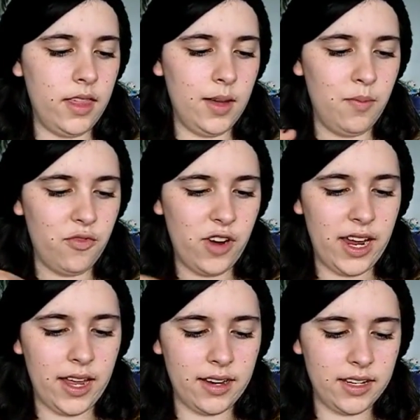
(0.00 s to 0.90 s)
The
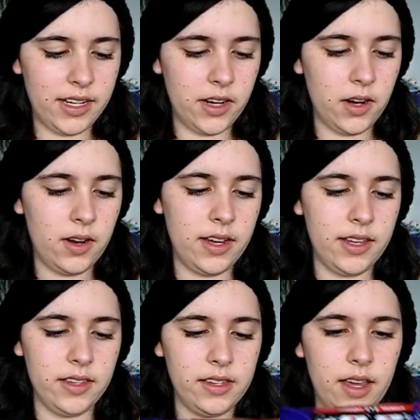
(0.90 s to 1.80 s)
brand here
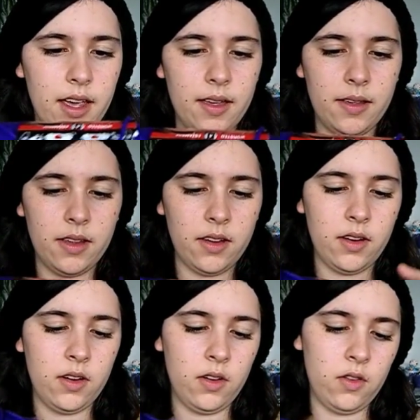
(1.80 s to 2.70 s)
is
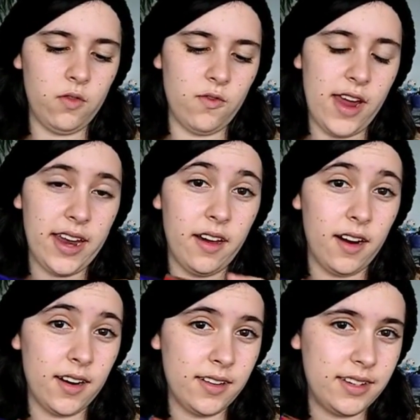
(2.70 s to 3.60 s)
Red
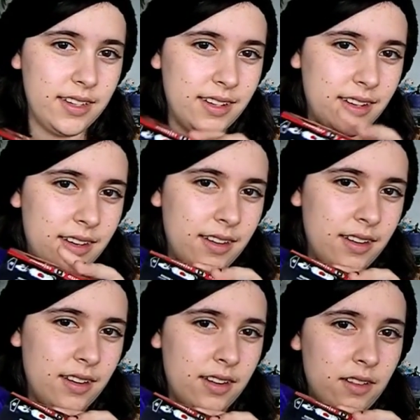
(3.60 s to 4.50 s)
Heart.
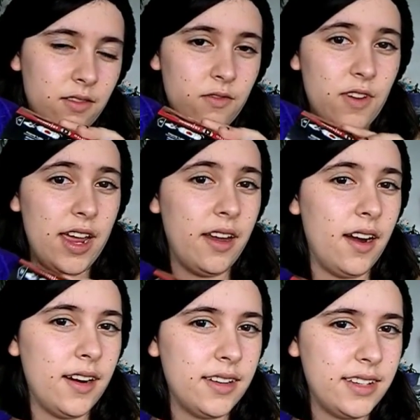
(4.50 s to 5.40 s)
Red
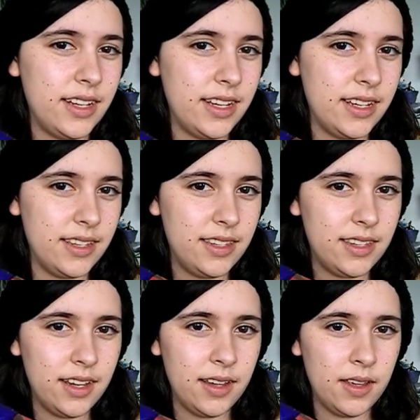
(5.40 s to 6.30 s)
Heart
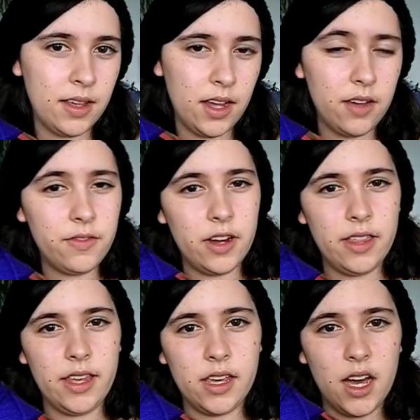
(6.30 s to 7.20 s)
is a
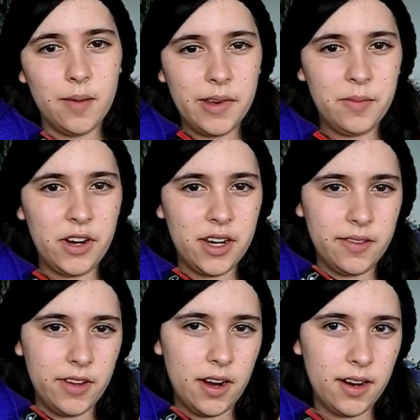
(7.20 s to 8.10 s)
fairly common brand
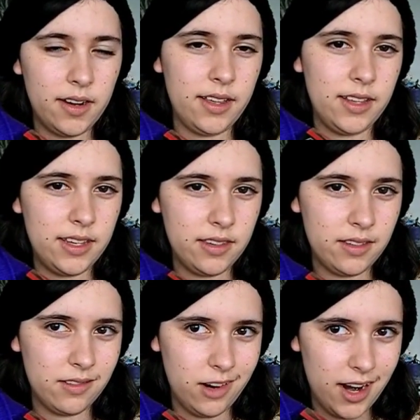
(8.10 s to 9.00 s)
of yarn, at least
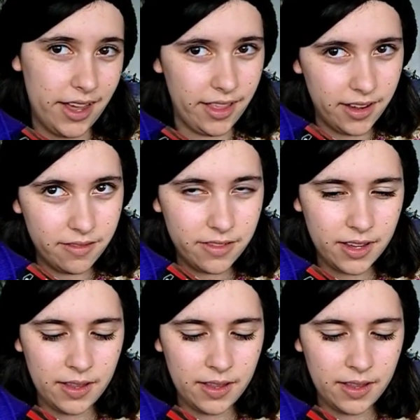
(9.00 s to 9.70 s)
where I live.